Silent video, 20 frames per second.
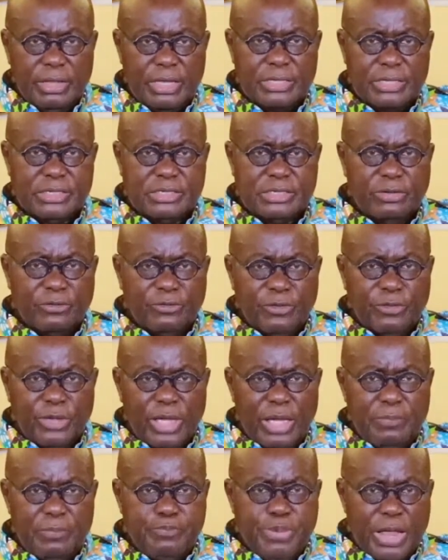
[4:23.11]
that
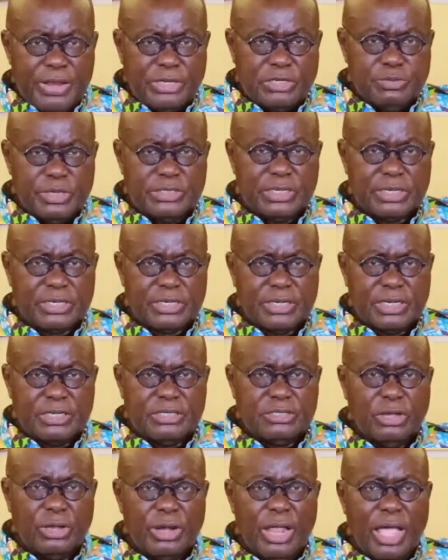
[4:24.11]
severe punishments
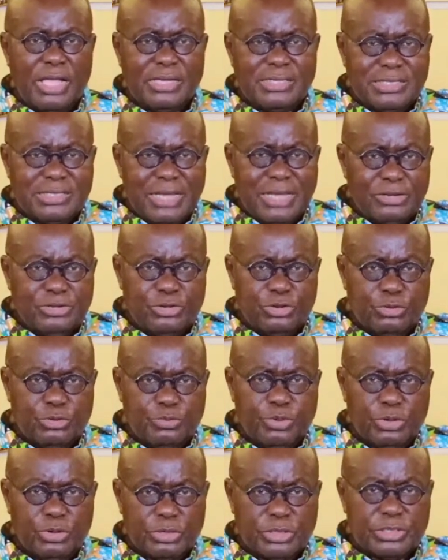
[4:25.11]
exist on our
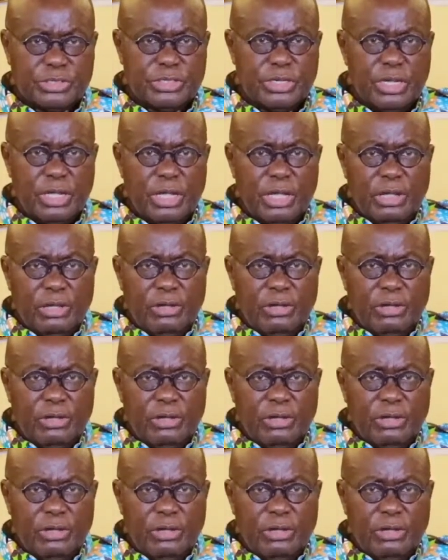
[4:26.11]
statute books